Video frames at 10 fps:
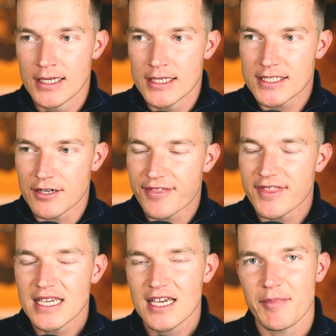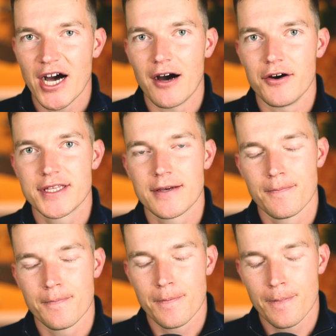So think about,
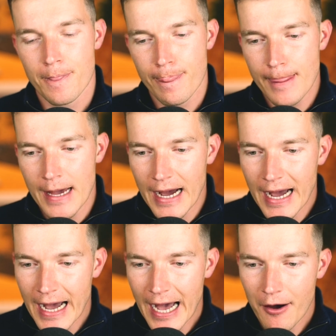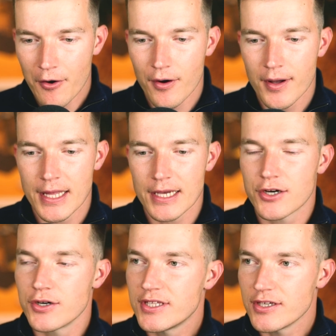how
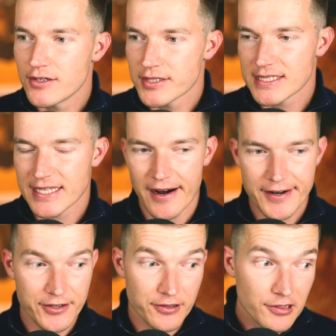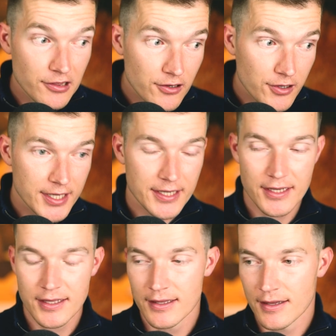could you start to look
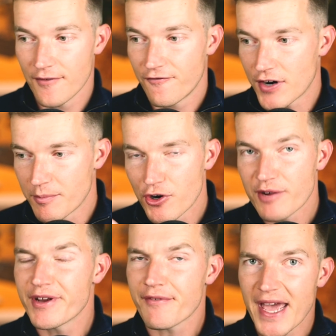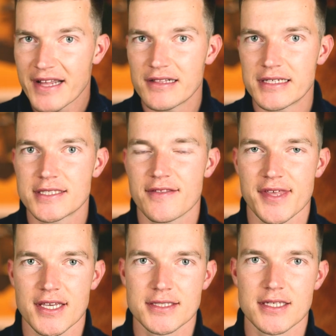for more miraculous
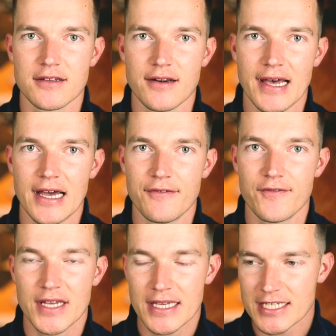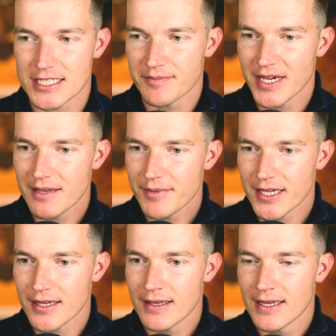things in your life? Because
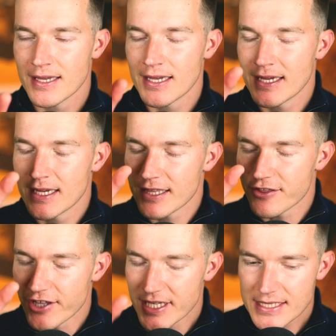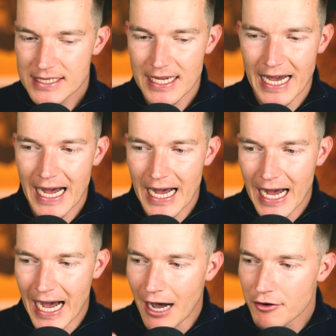maybe just
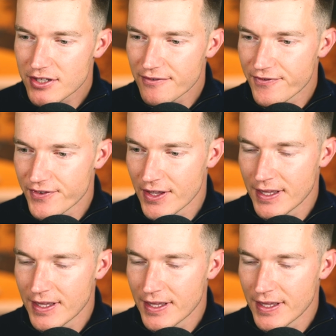out of